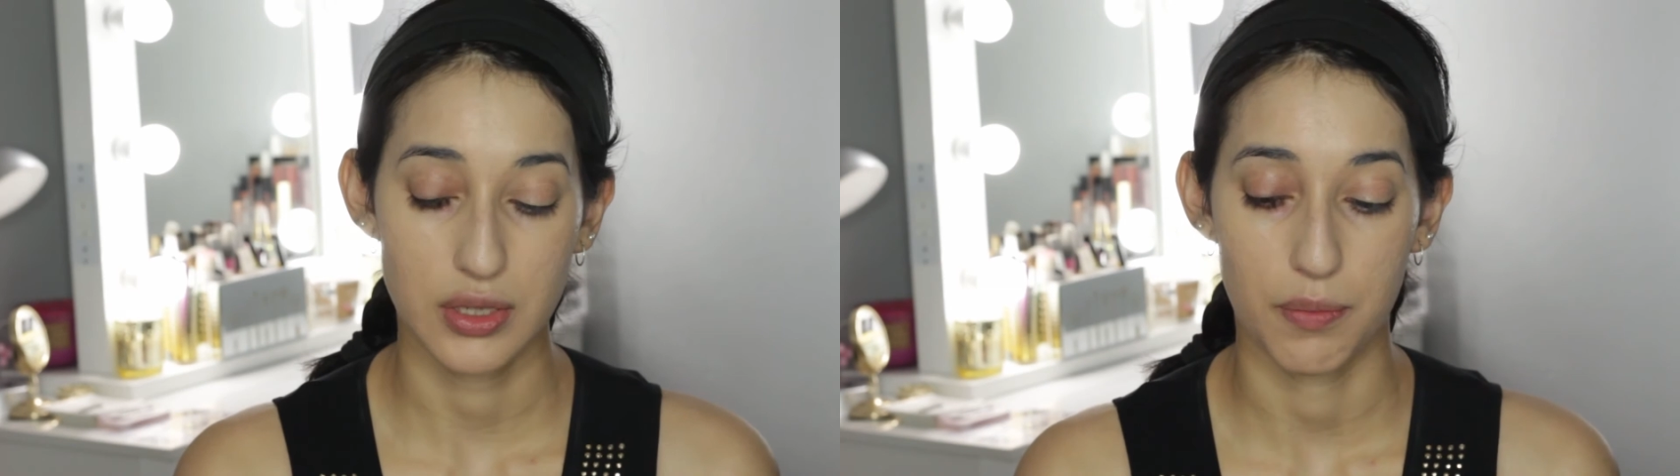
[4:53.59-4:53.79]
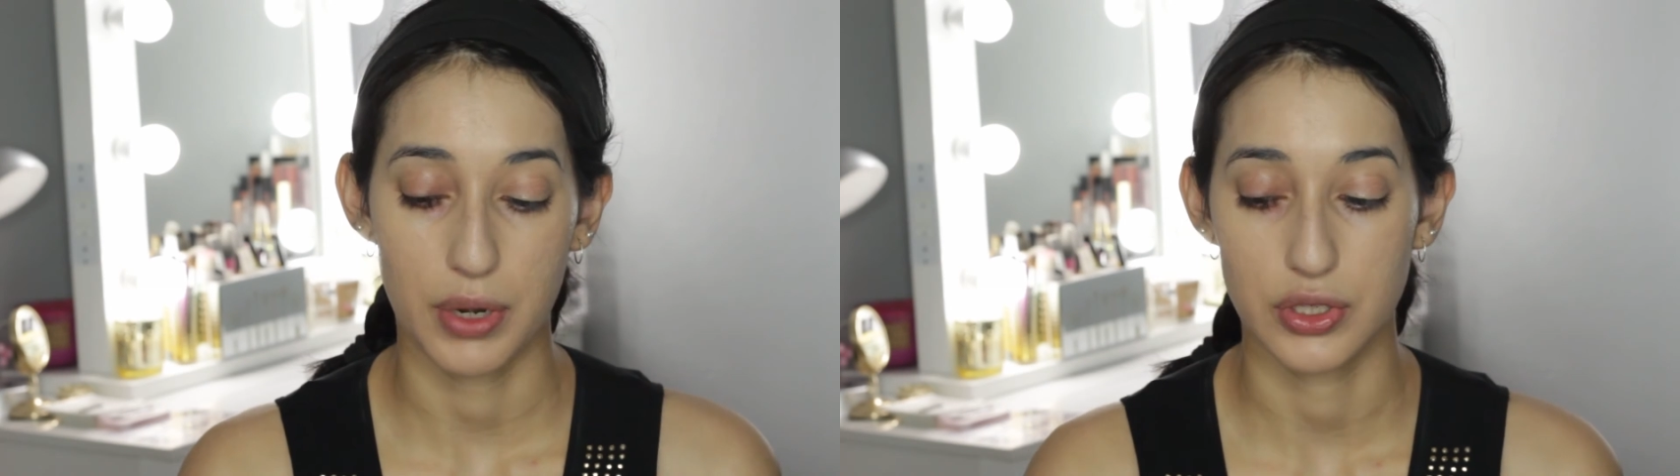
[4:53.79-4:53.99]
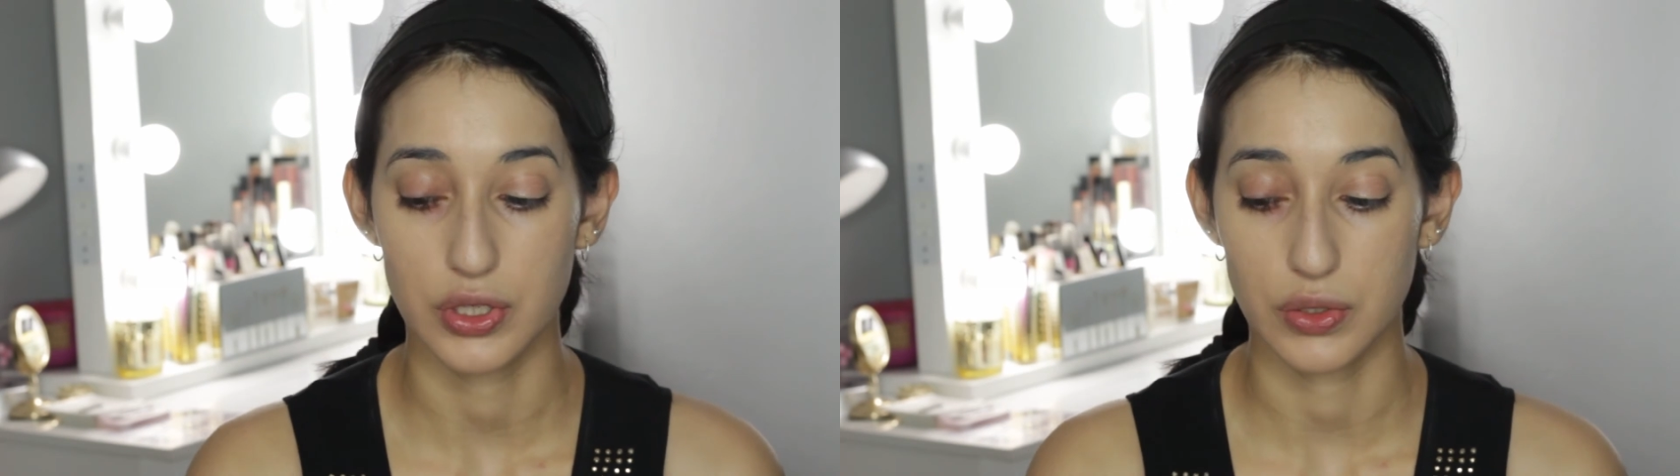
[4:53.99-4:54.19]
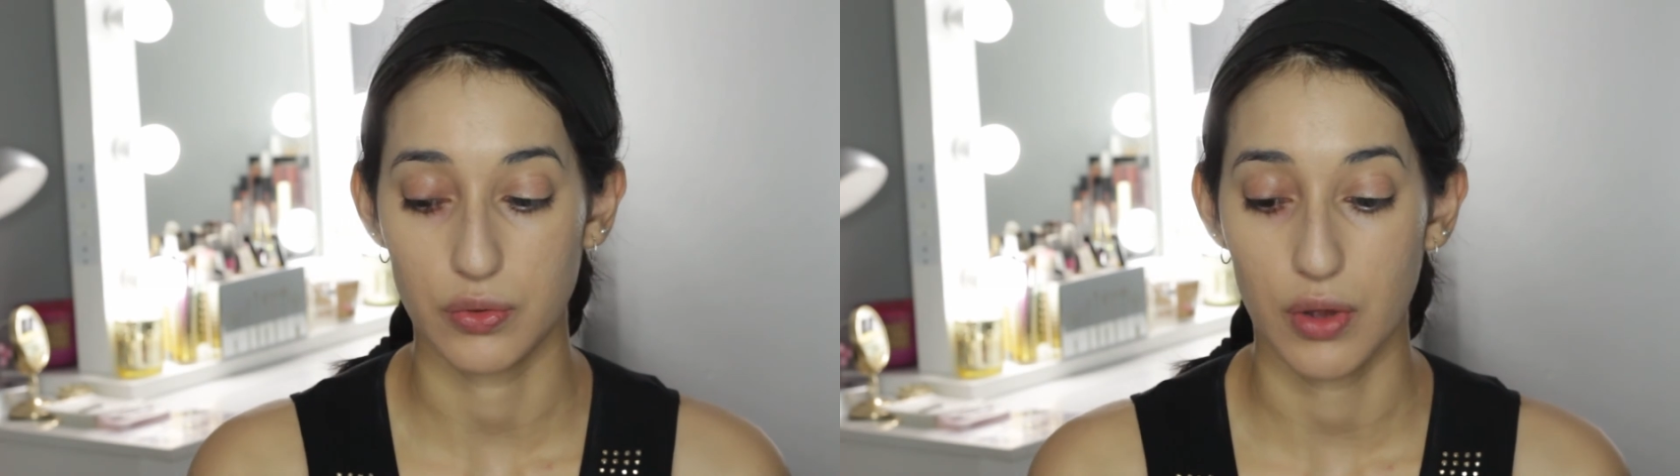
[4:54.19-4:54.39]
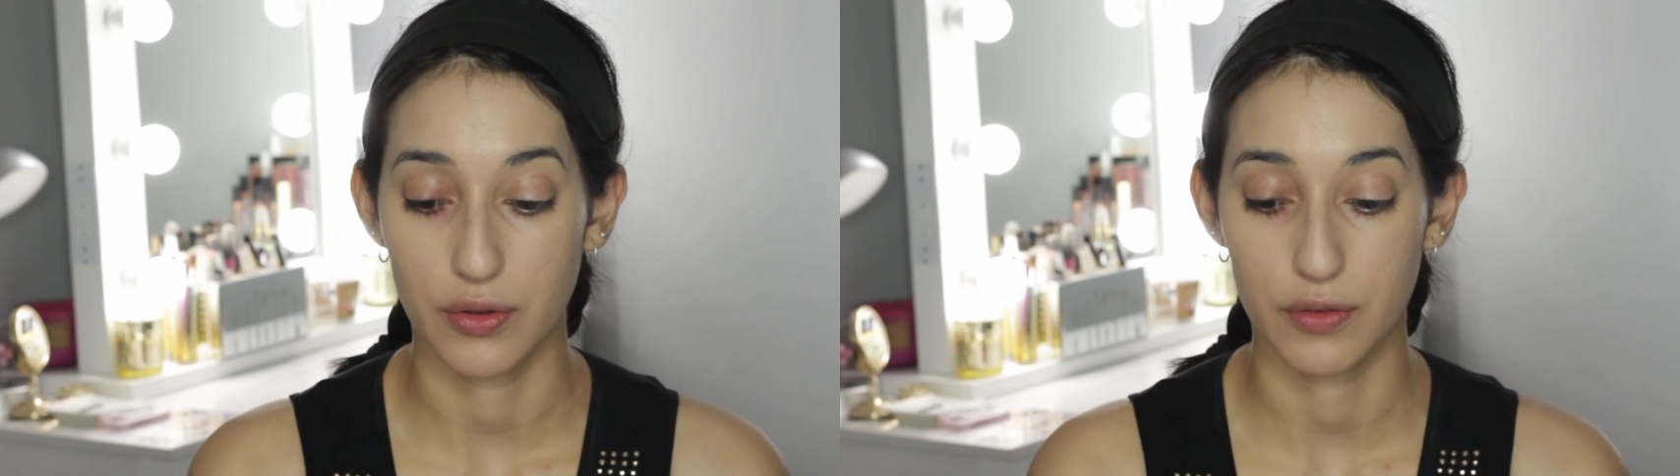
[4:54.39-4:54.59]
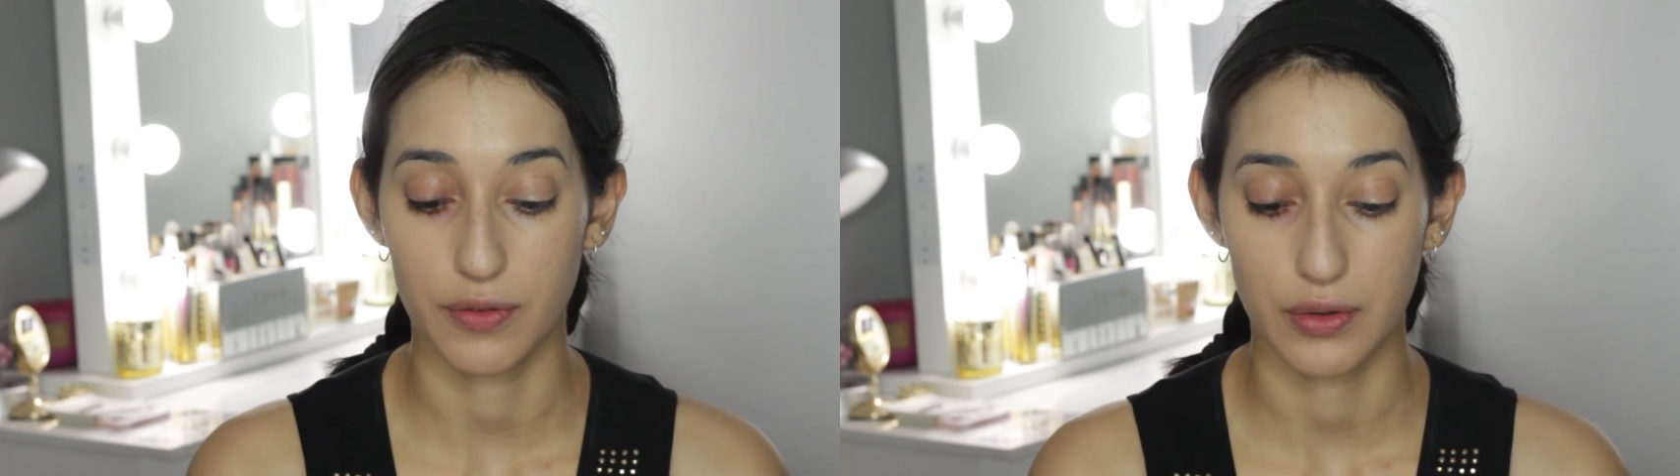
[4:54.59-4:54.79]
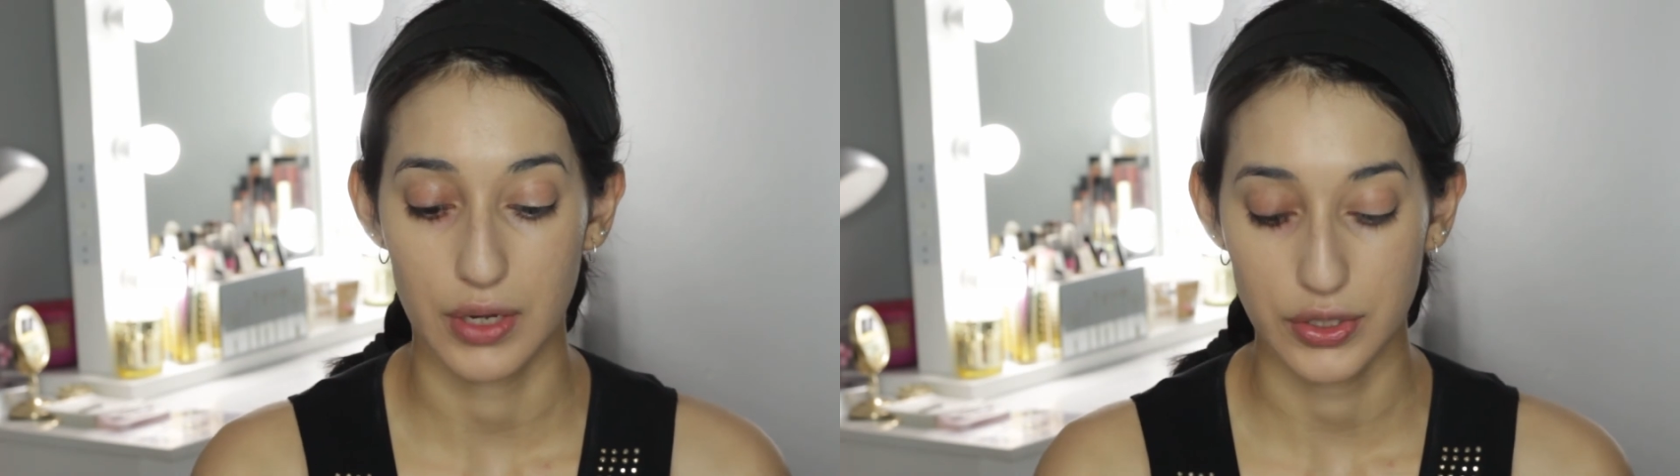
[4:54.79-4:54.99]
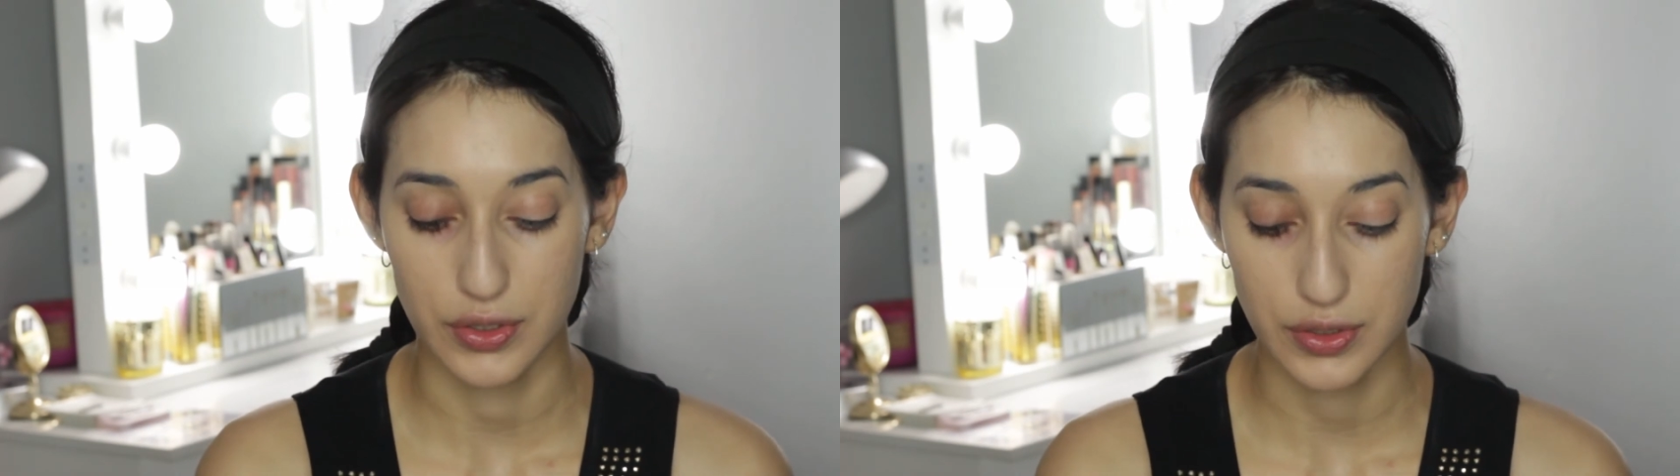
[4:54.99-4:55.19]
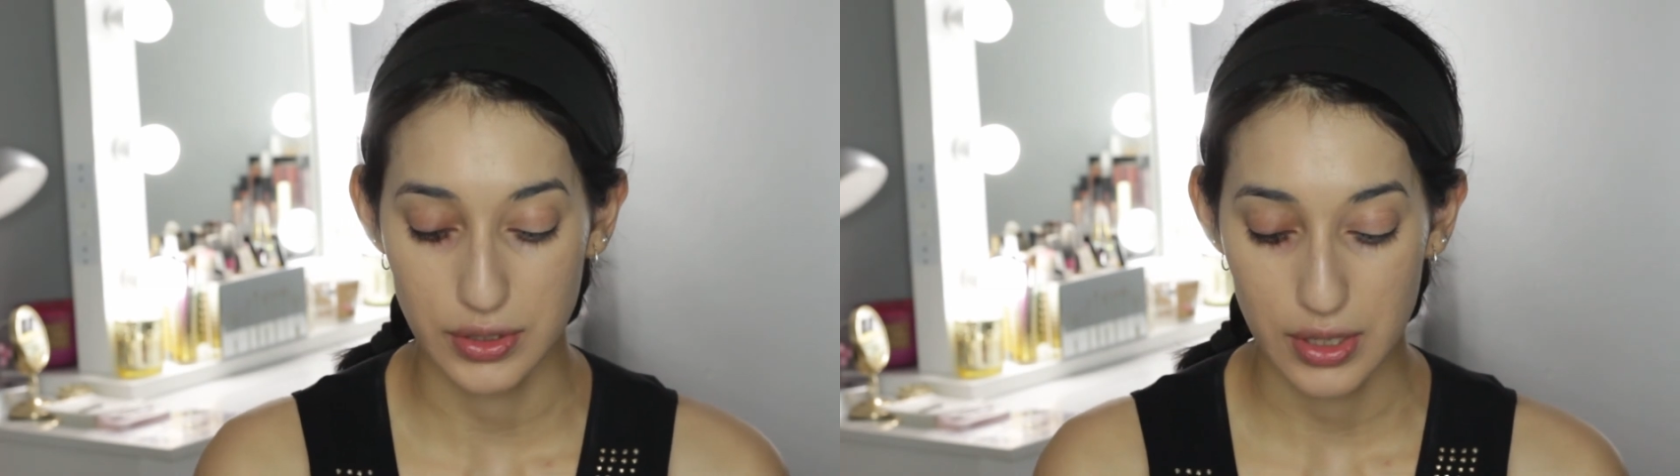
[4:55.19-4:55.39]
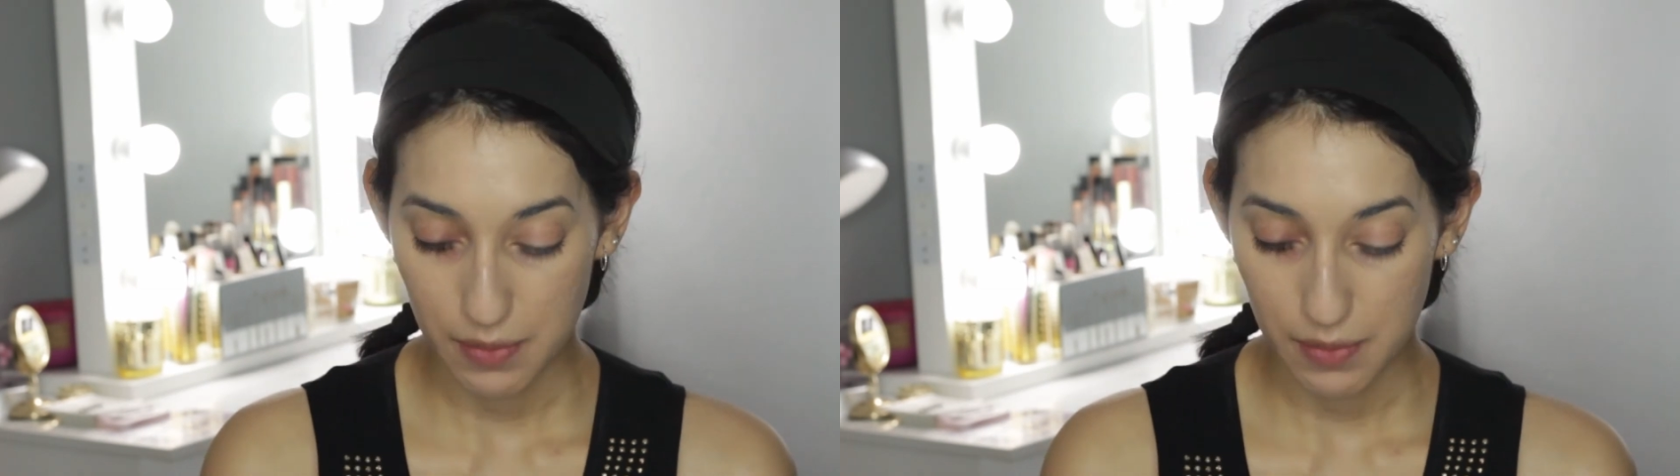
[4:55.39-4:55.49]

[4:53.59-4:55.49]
compared to other foundations.